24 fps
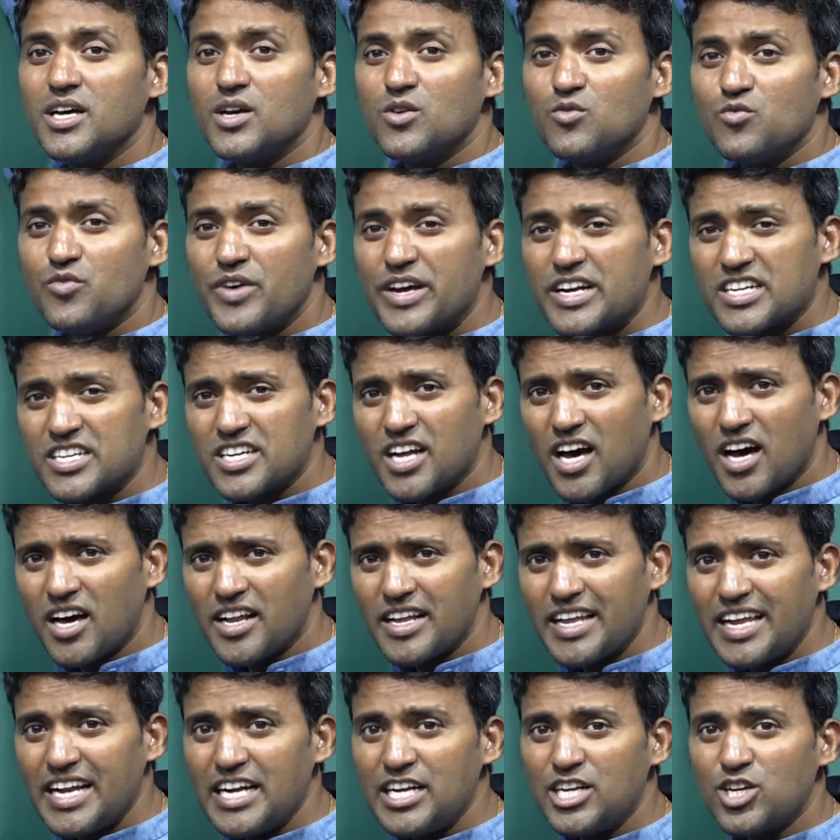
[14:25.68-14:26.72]

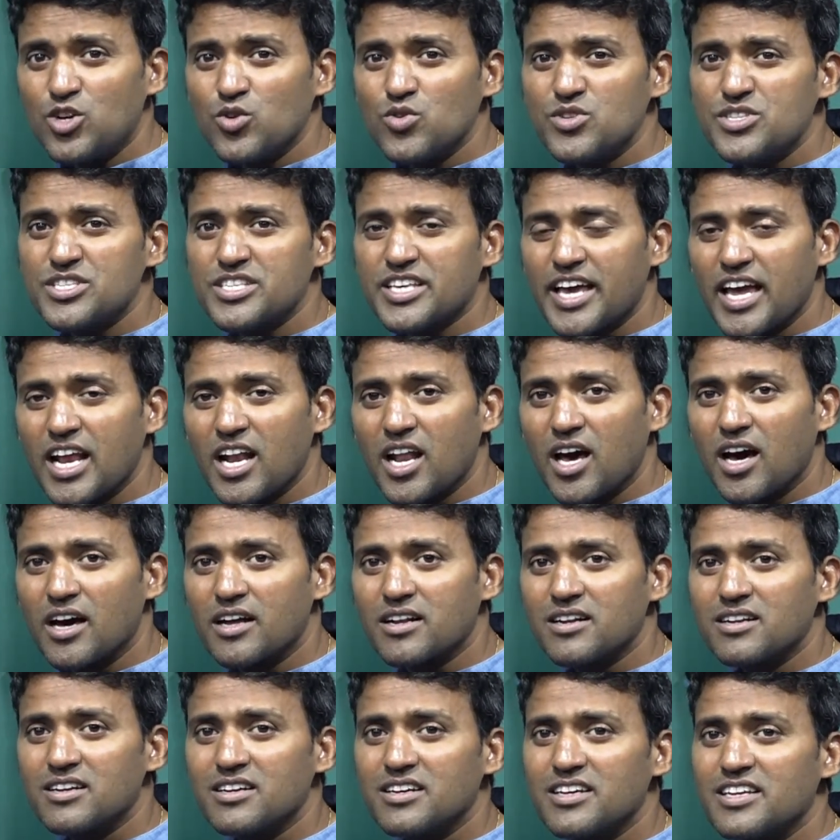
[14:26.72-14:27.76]
Vector into
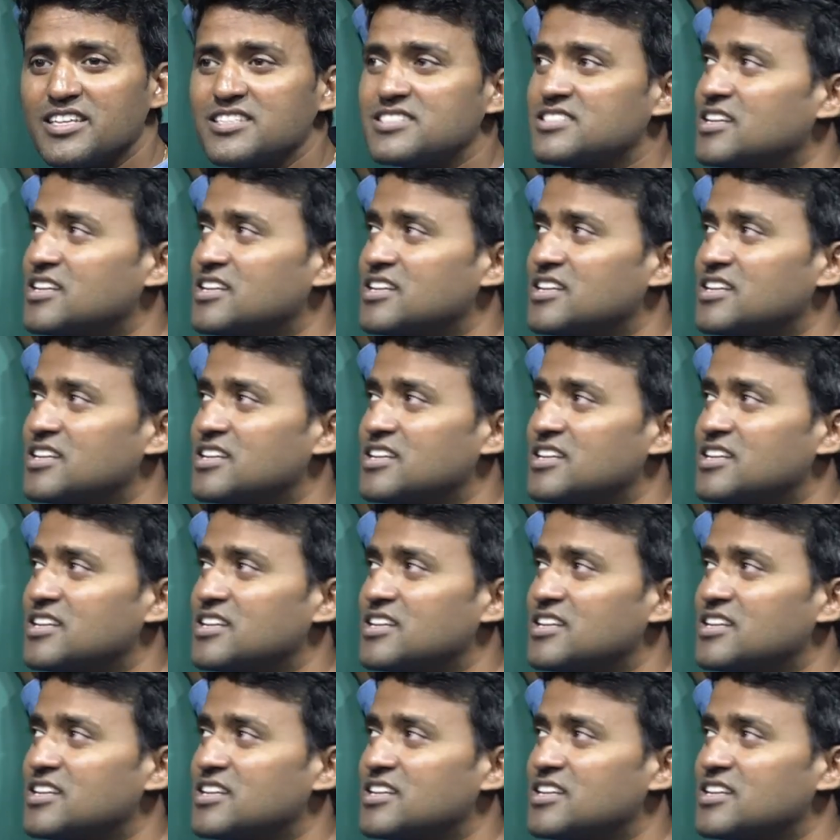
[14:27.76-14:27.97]
scalar is